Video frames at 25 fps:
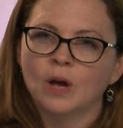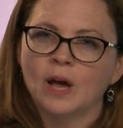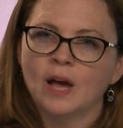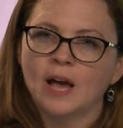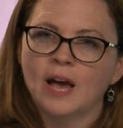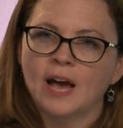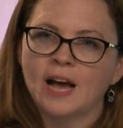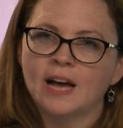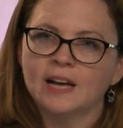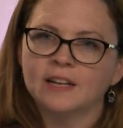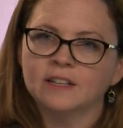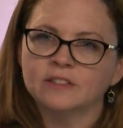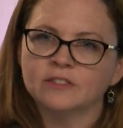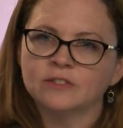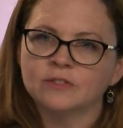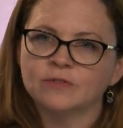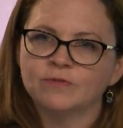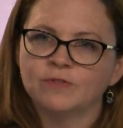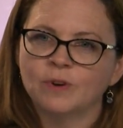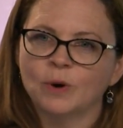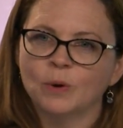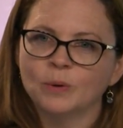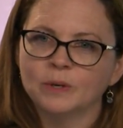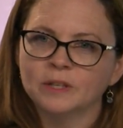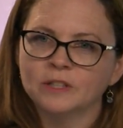has
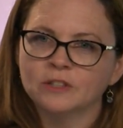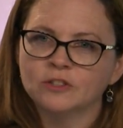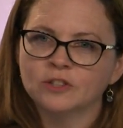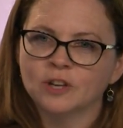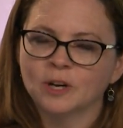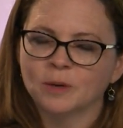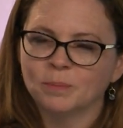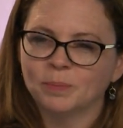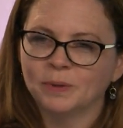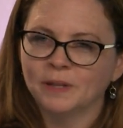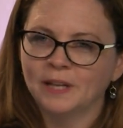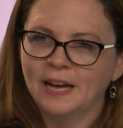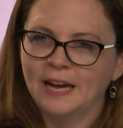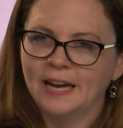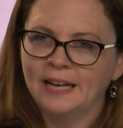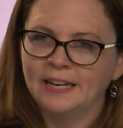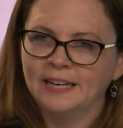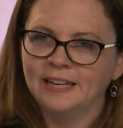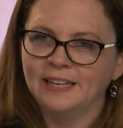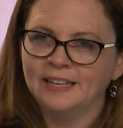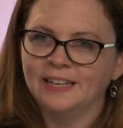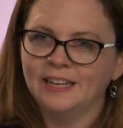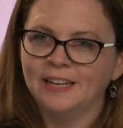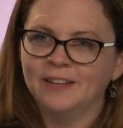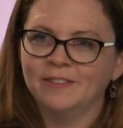focused our
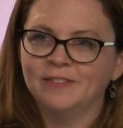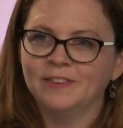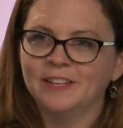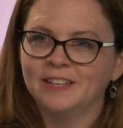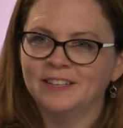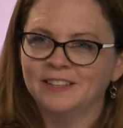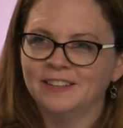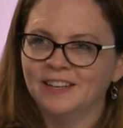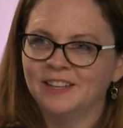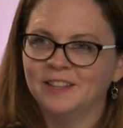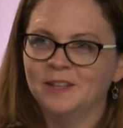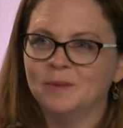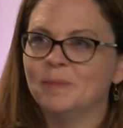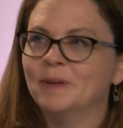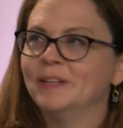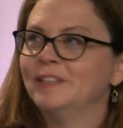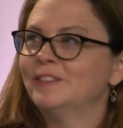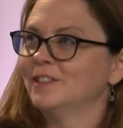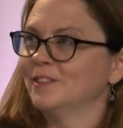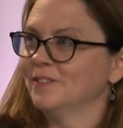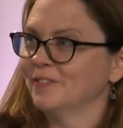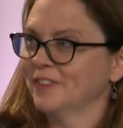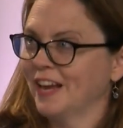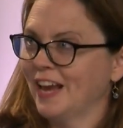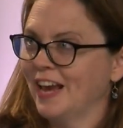planning, even in the
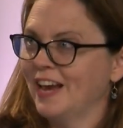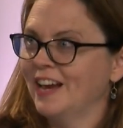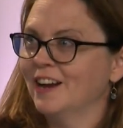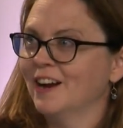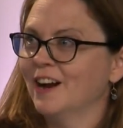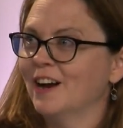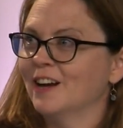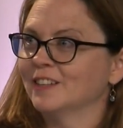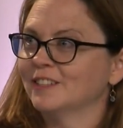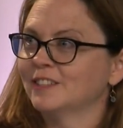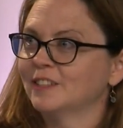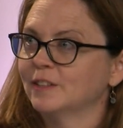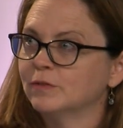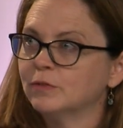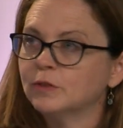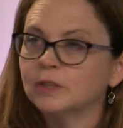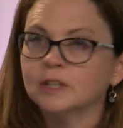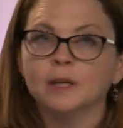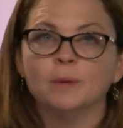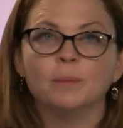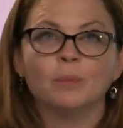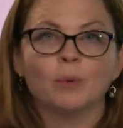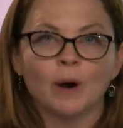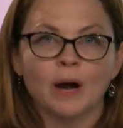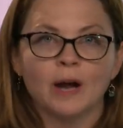midst of chaos, of
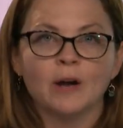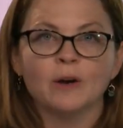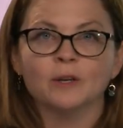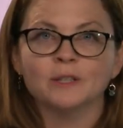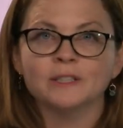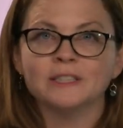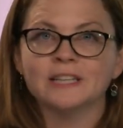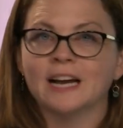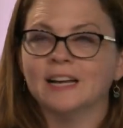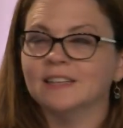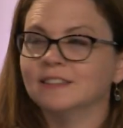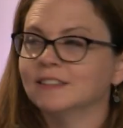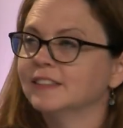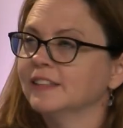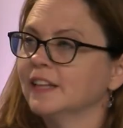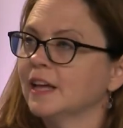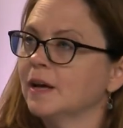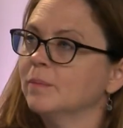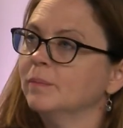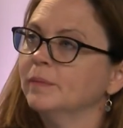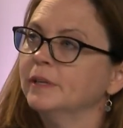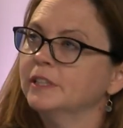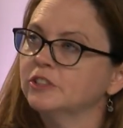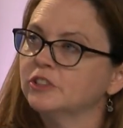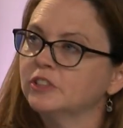really prioritizing that
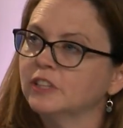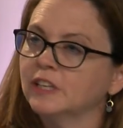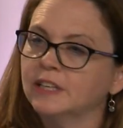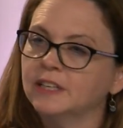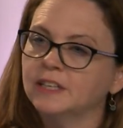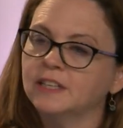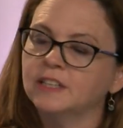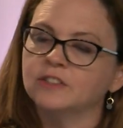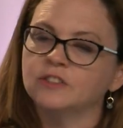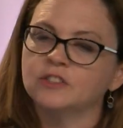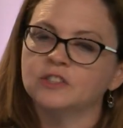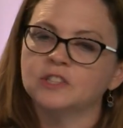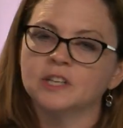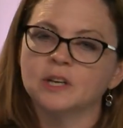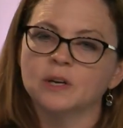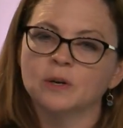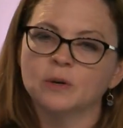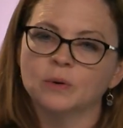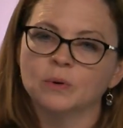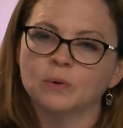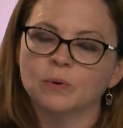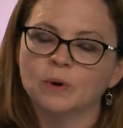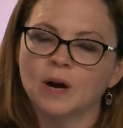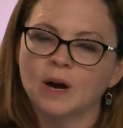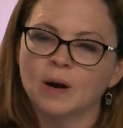mission. And
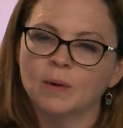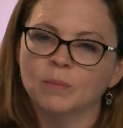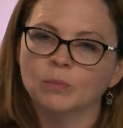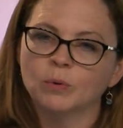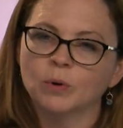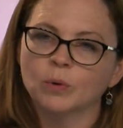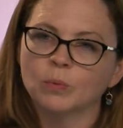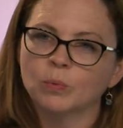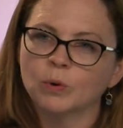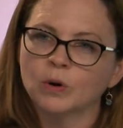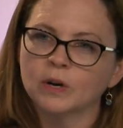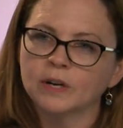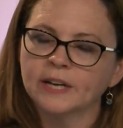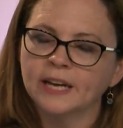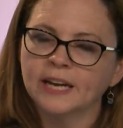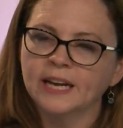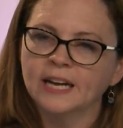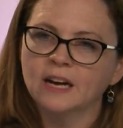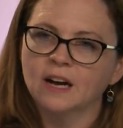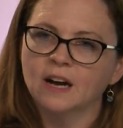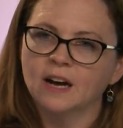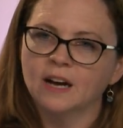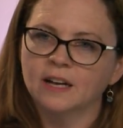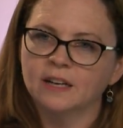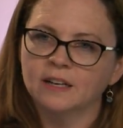so we're working
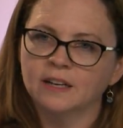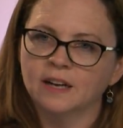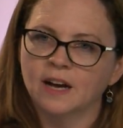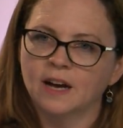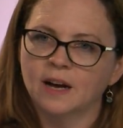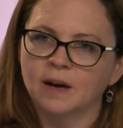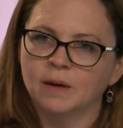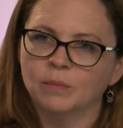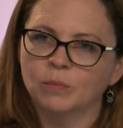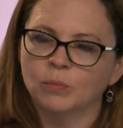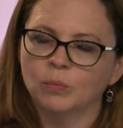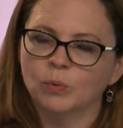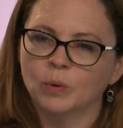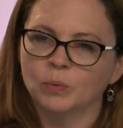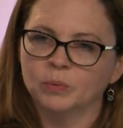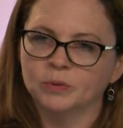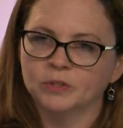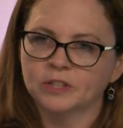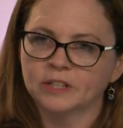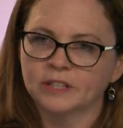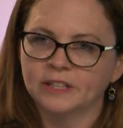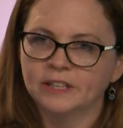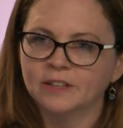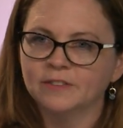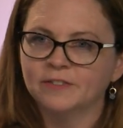on what was
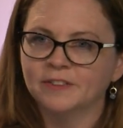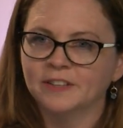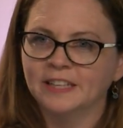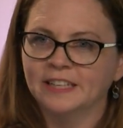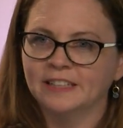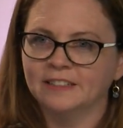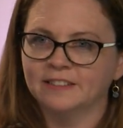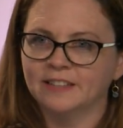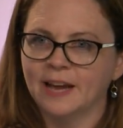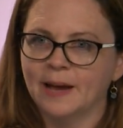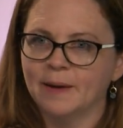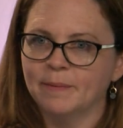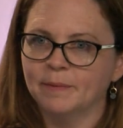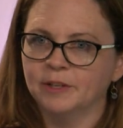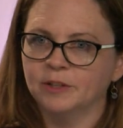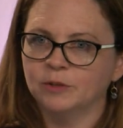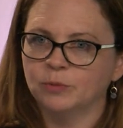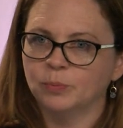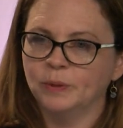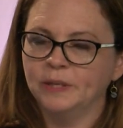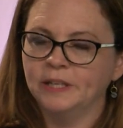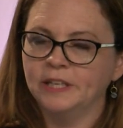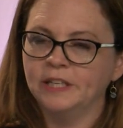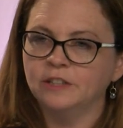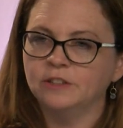clear from the exam is
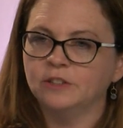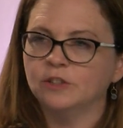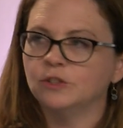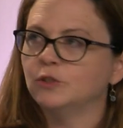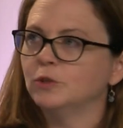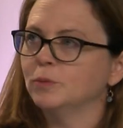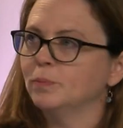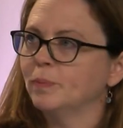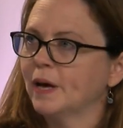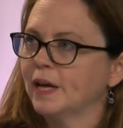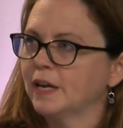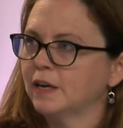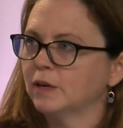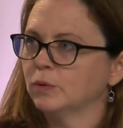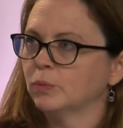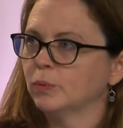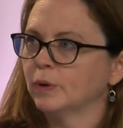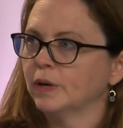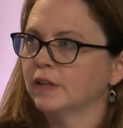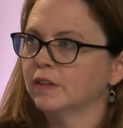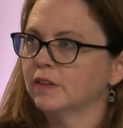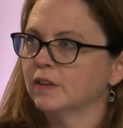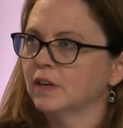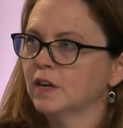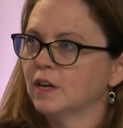we need to do better
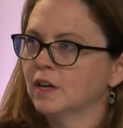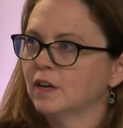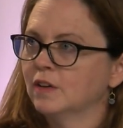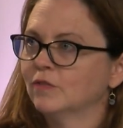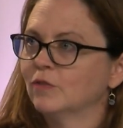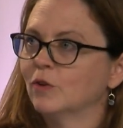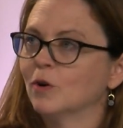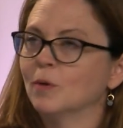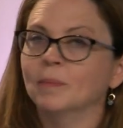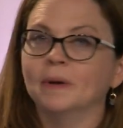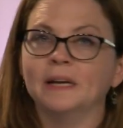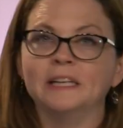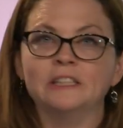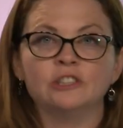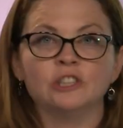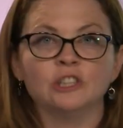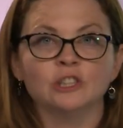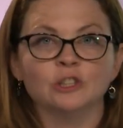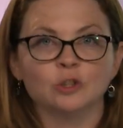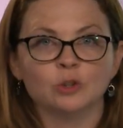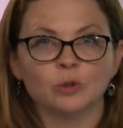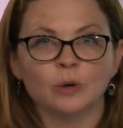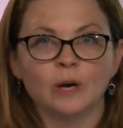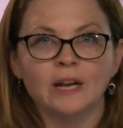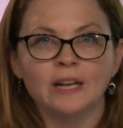with formation
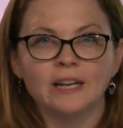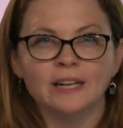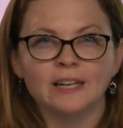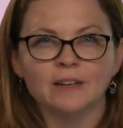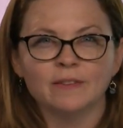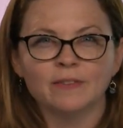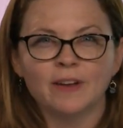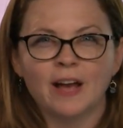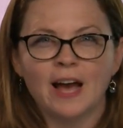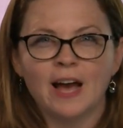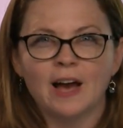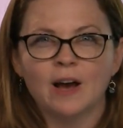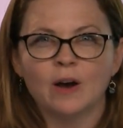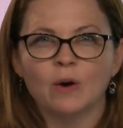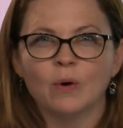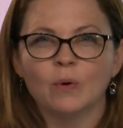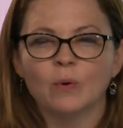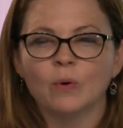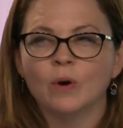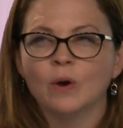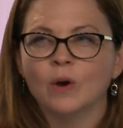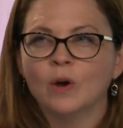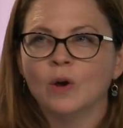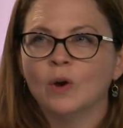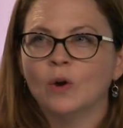training of how
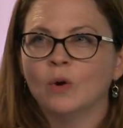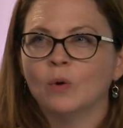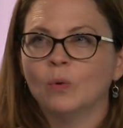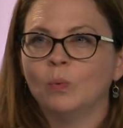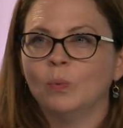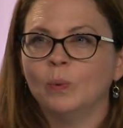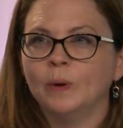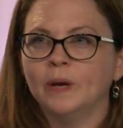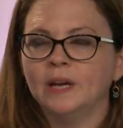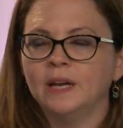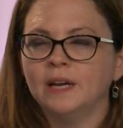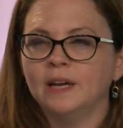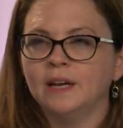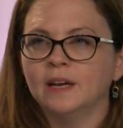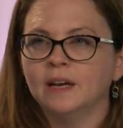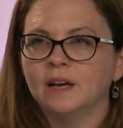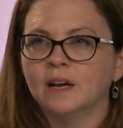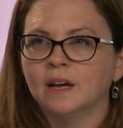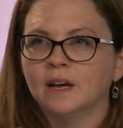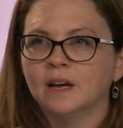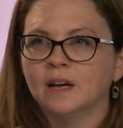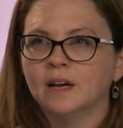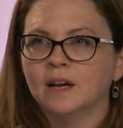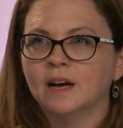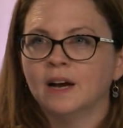we
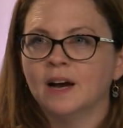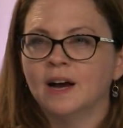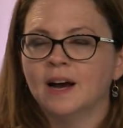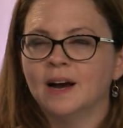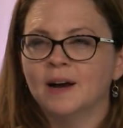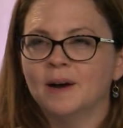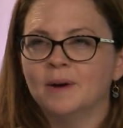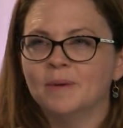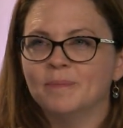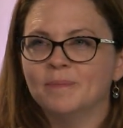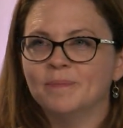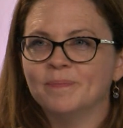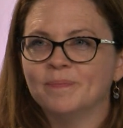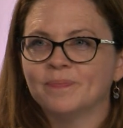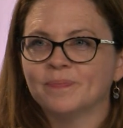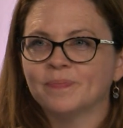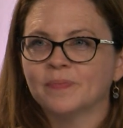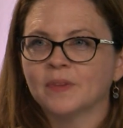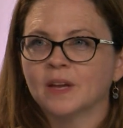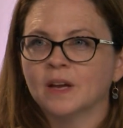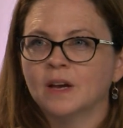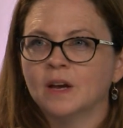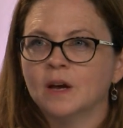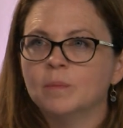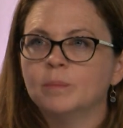
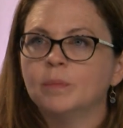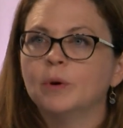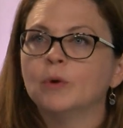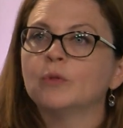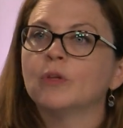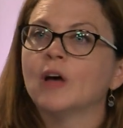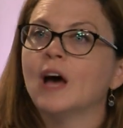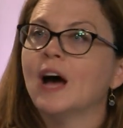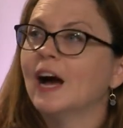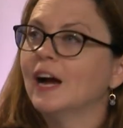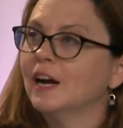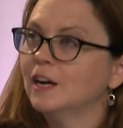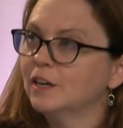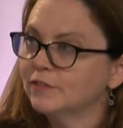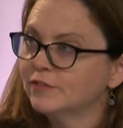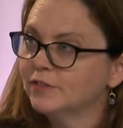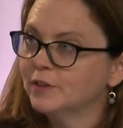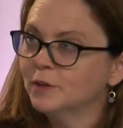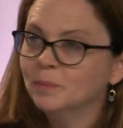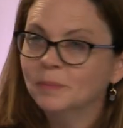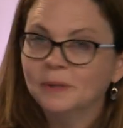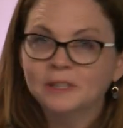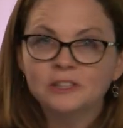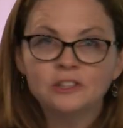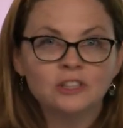both hire for
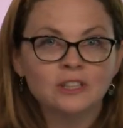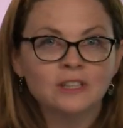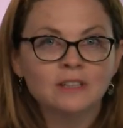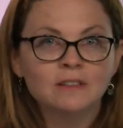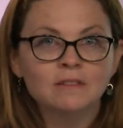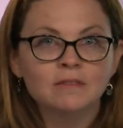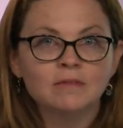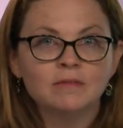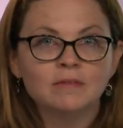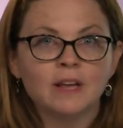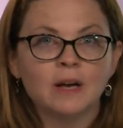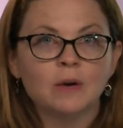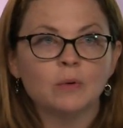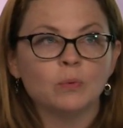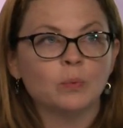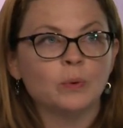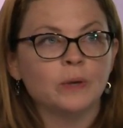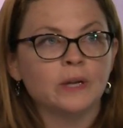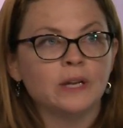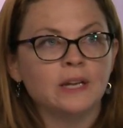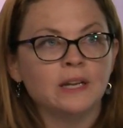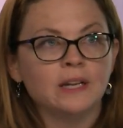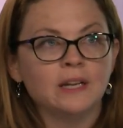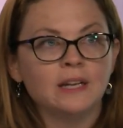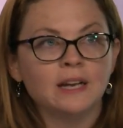mission, that
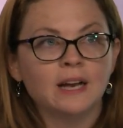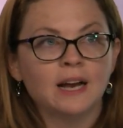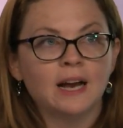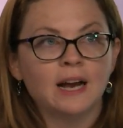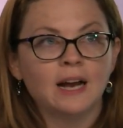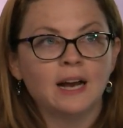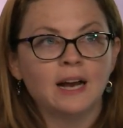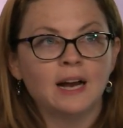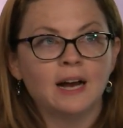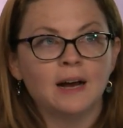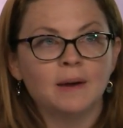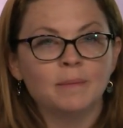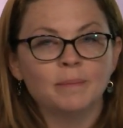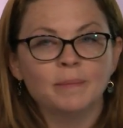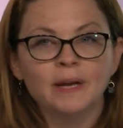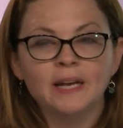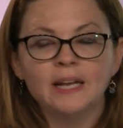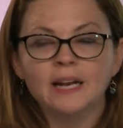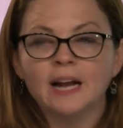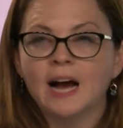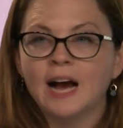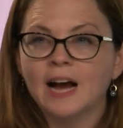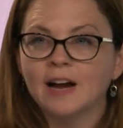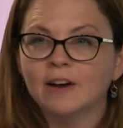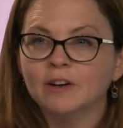we, in
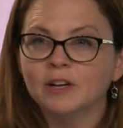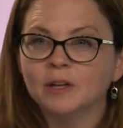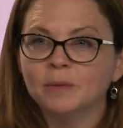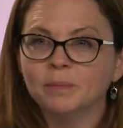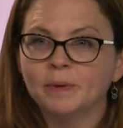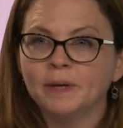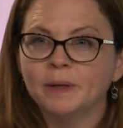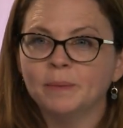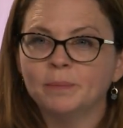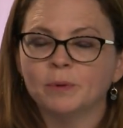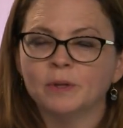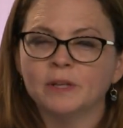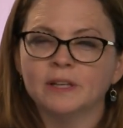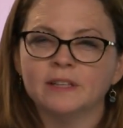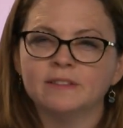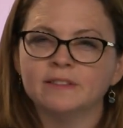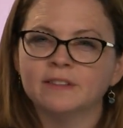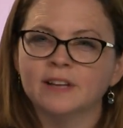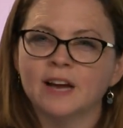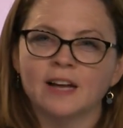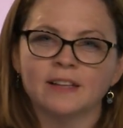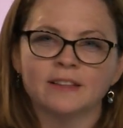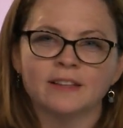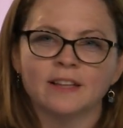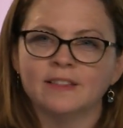hiring people, it's
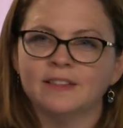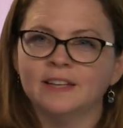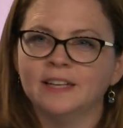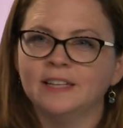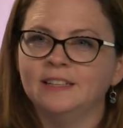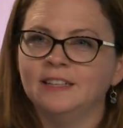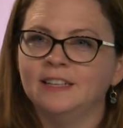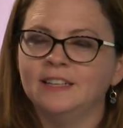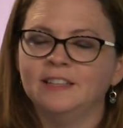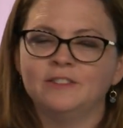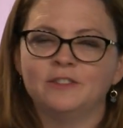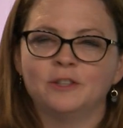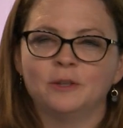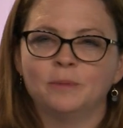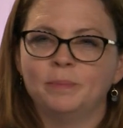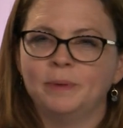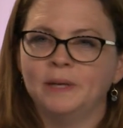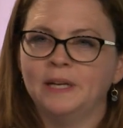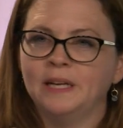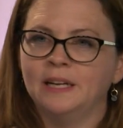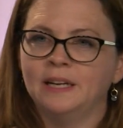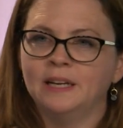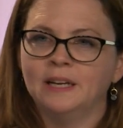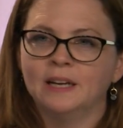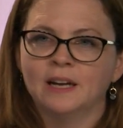not that they need to
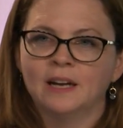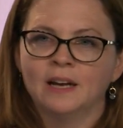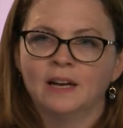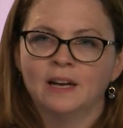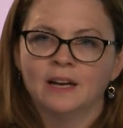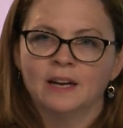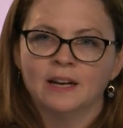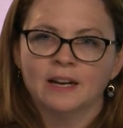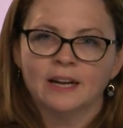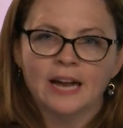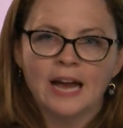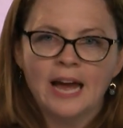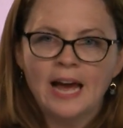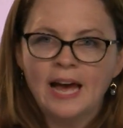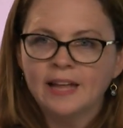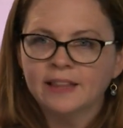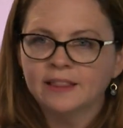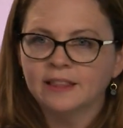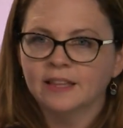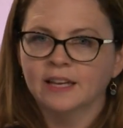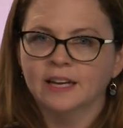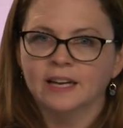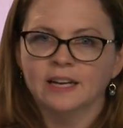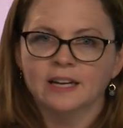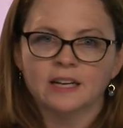be
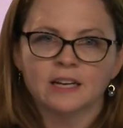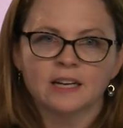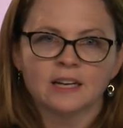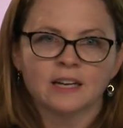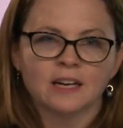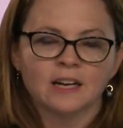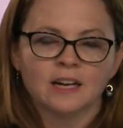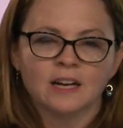Catholic,